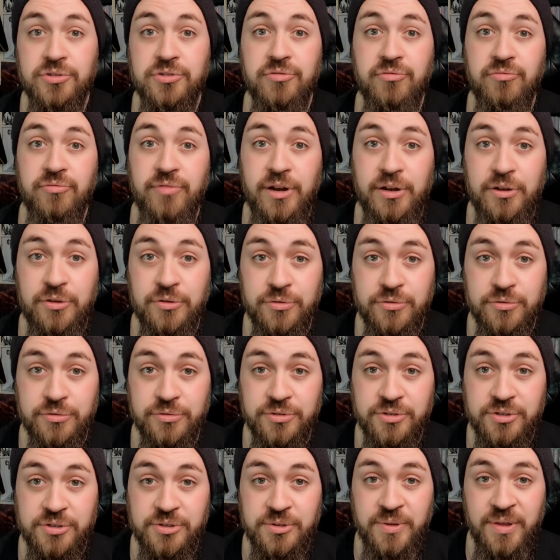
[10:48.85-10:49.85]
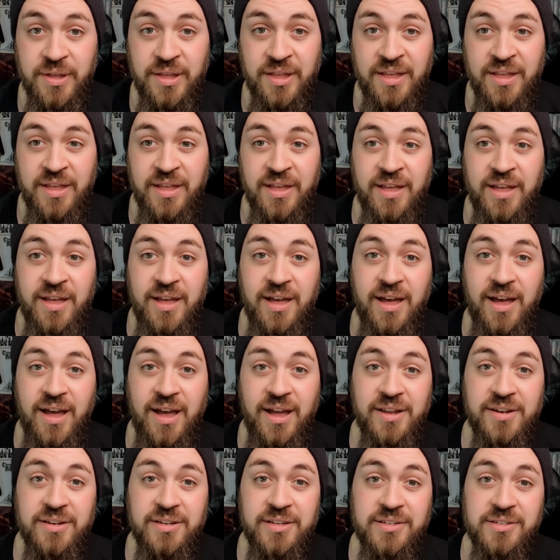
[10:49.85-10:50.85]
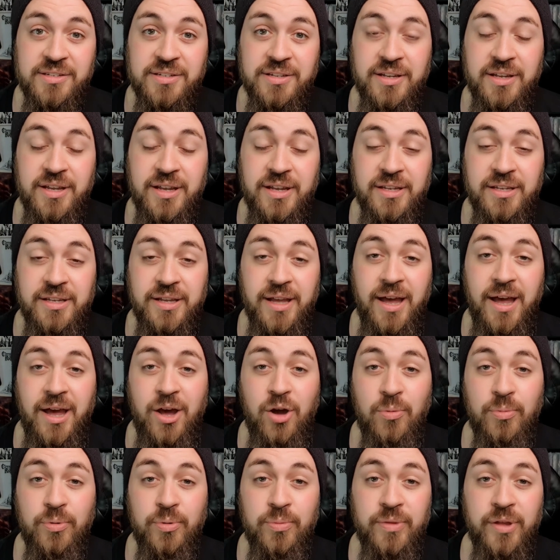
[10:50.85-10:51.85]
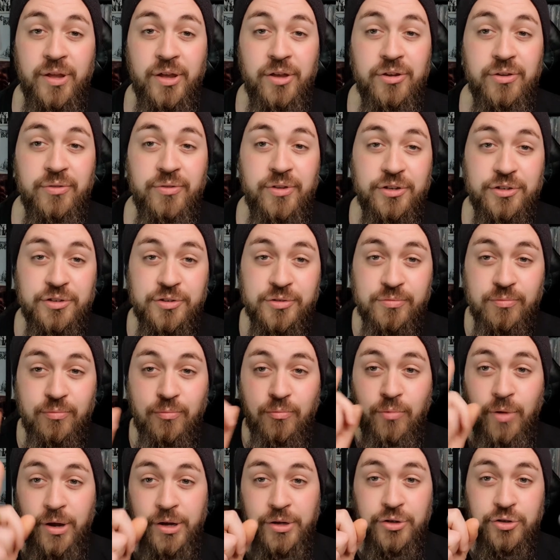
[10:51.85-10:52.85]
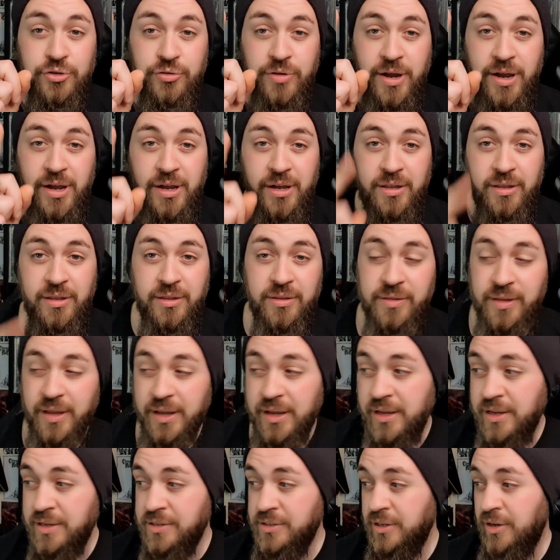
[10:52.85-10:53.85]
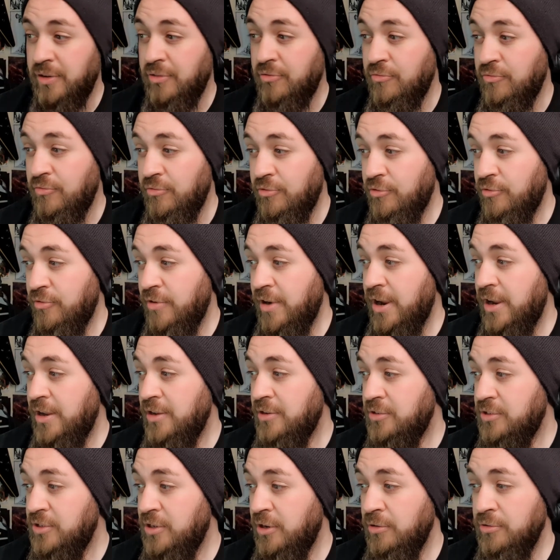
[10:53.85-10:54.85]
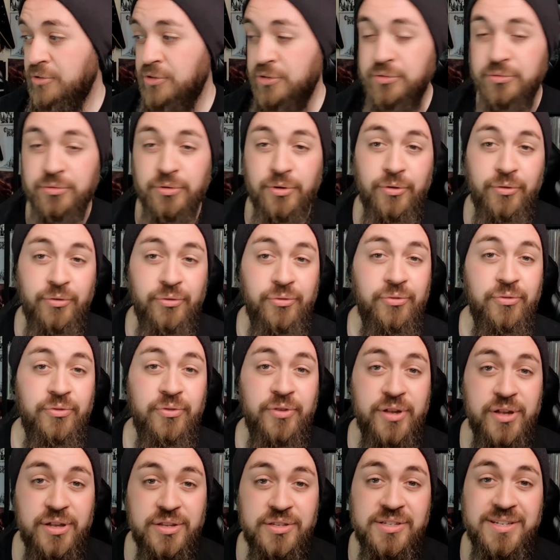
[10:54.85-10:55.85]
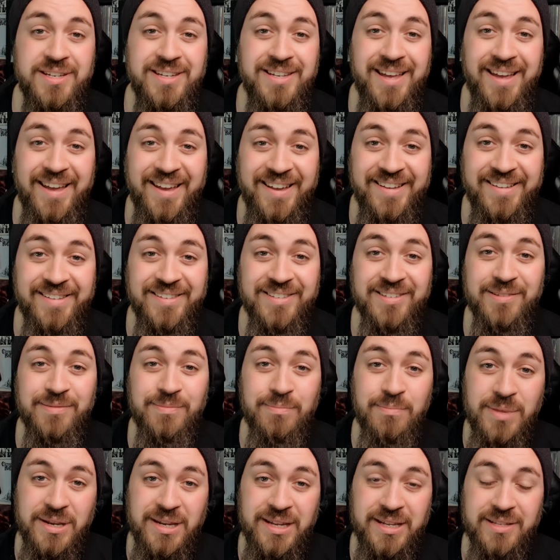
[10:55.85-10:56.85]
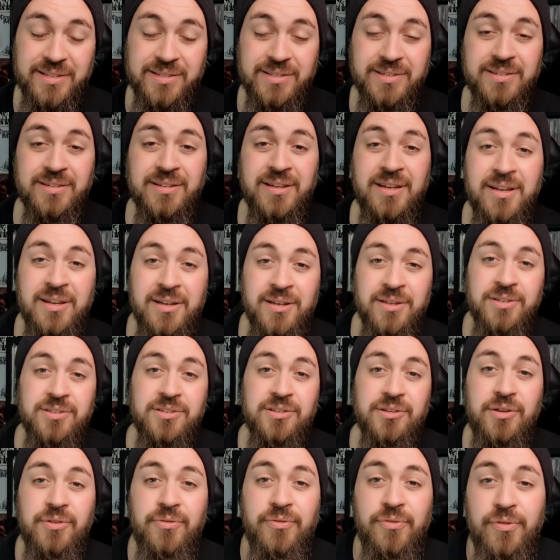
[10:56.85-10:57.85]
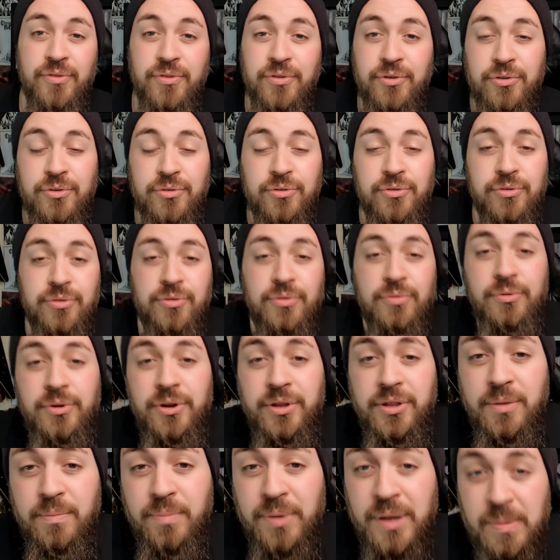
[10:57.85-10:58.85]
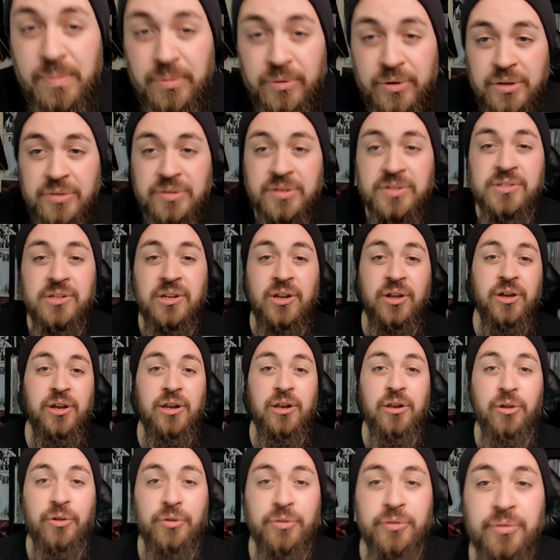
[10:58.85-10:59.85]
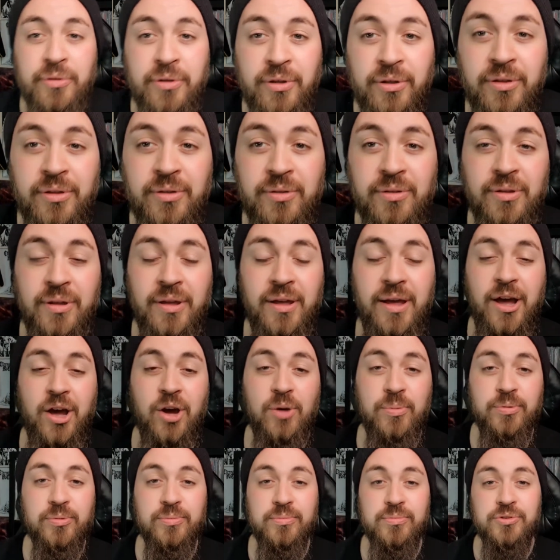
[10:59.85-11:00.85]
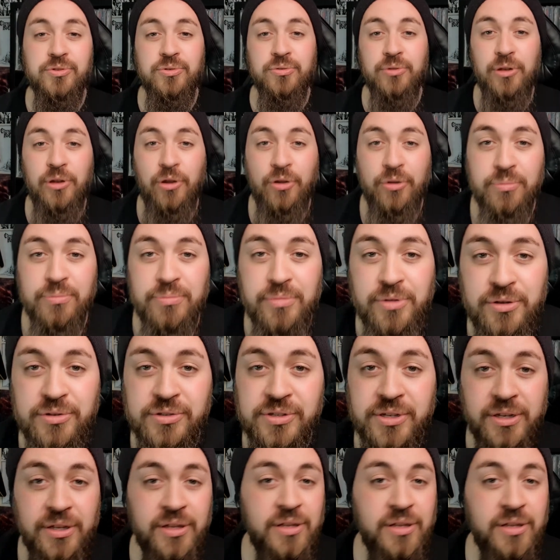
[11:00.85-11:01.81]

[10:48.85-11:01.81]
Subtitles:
Records, and is a album that only features one track that is a grand total of 38 minutes. So if you're one of them people that doesn't like long albums or long music,